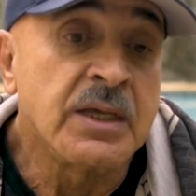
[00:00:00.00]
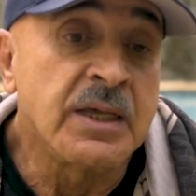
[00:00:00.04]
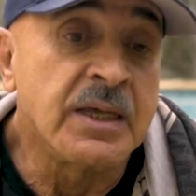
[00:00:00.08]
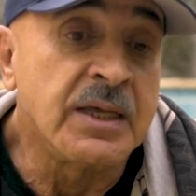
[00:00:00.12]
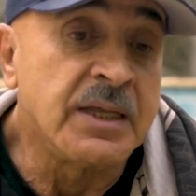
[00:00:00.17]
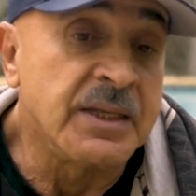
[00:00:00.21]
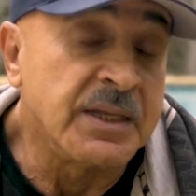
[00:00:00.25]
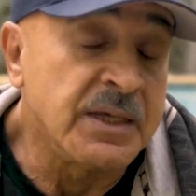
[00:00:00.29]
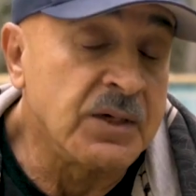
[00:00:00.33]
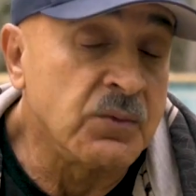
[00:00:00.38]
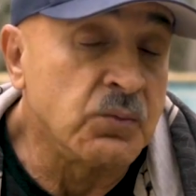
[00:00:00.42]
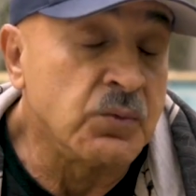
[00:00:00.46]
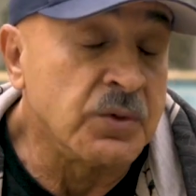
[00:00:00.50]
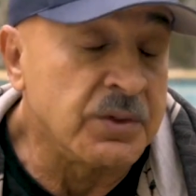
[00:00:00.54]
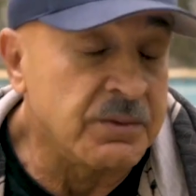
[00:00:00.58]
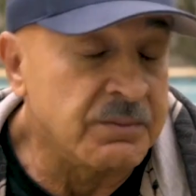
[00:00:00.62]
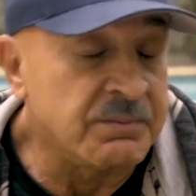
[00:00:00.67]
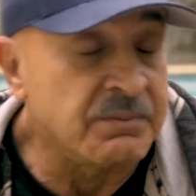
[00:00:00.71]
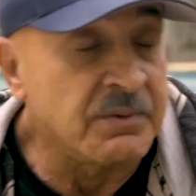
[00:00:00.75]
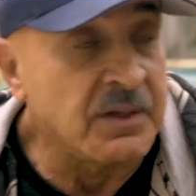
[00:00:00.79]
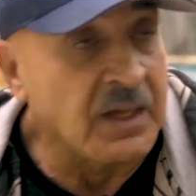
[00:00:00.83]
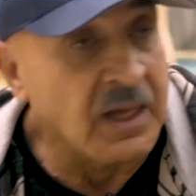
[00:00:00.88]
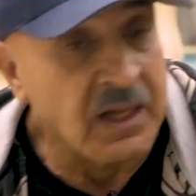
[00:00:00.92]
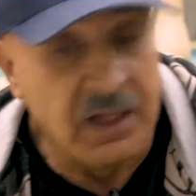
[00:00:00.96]
It would
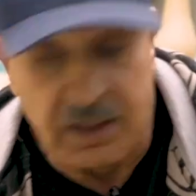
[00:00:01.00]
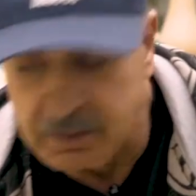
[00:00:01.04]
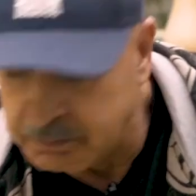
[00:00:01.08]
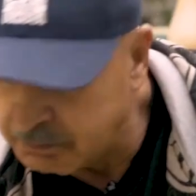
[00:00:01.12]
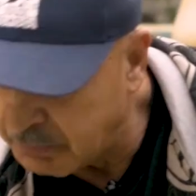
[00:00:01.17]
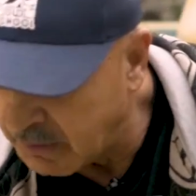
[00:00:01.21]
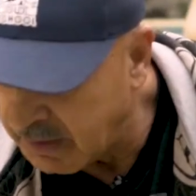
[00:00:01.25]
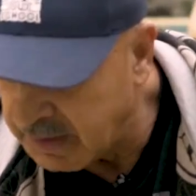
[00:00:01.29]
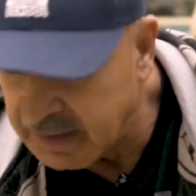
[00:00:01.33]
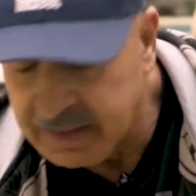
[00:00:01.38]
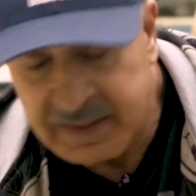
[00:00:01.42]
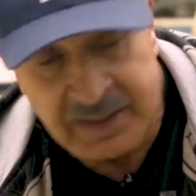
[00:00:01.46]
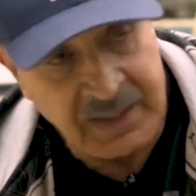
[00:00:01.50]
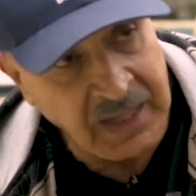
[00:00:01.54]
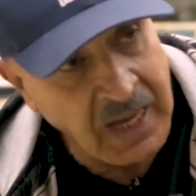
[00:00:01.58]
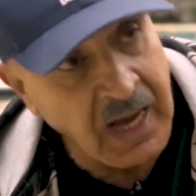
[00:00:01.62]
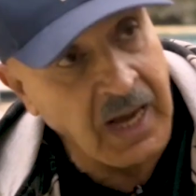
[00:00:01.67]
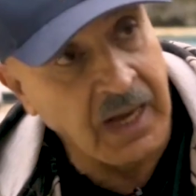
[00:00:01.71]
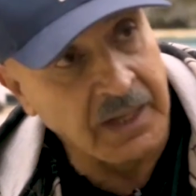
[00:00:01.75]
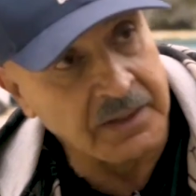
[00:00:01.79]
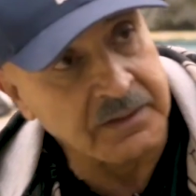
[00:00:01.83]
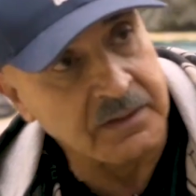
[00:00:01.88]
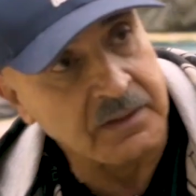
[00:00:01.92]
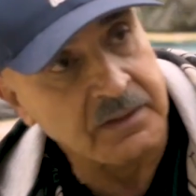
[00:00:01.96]
help a
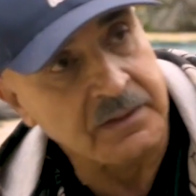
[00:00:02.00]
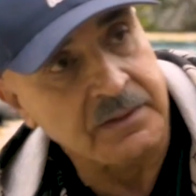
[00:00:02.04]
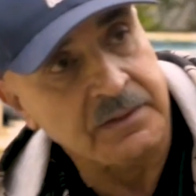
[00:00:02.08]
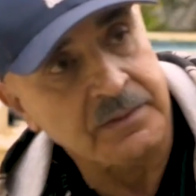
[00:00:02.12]
lot.